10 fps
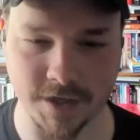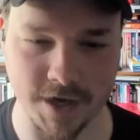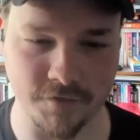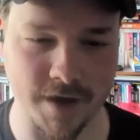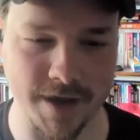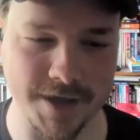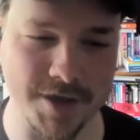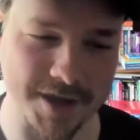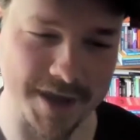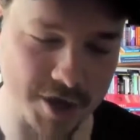clarify,
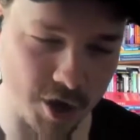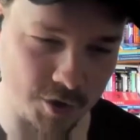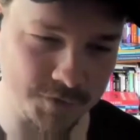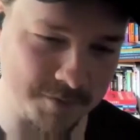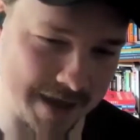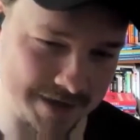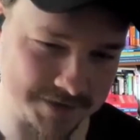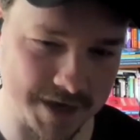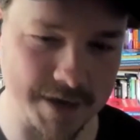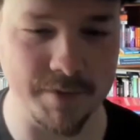he called them
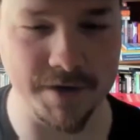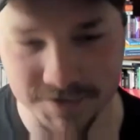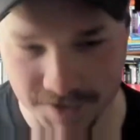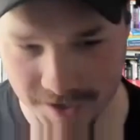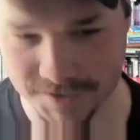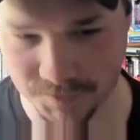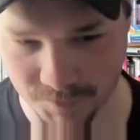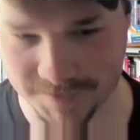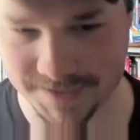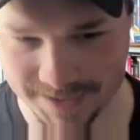asinine, but he does want to